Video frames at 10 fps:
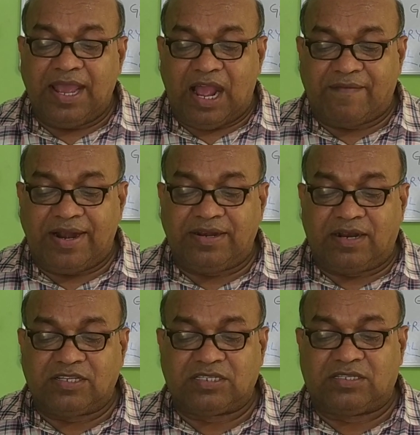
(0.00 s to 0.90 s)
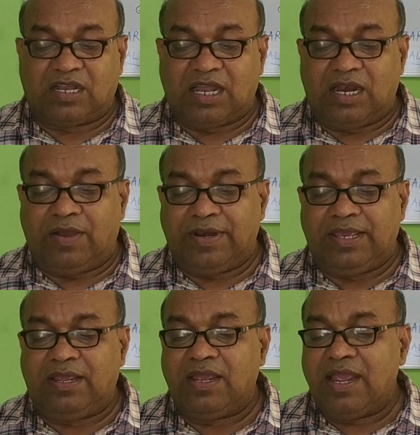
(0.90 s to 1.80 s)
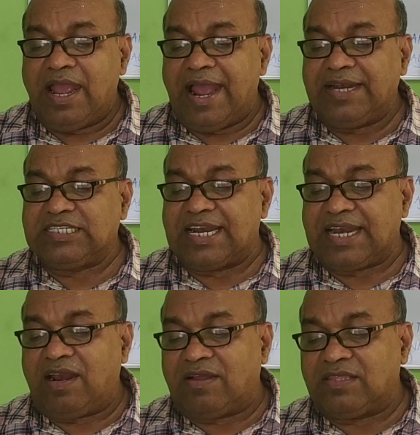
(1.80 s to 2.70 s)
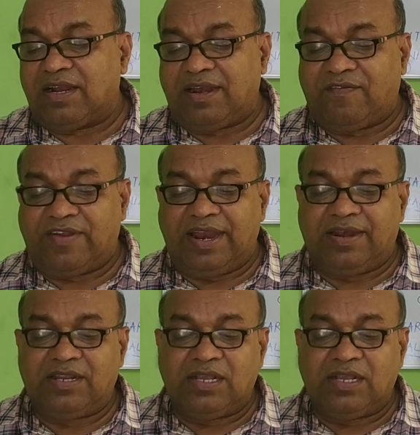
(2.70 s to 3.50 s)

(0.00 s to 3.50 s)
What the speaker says: abandons the colony and settle on the different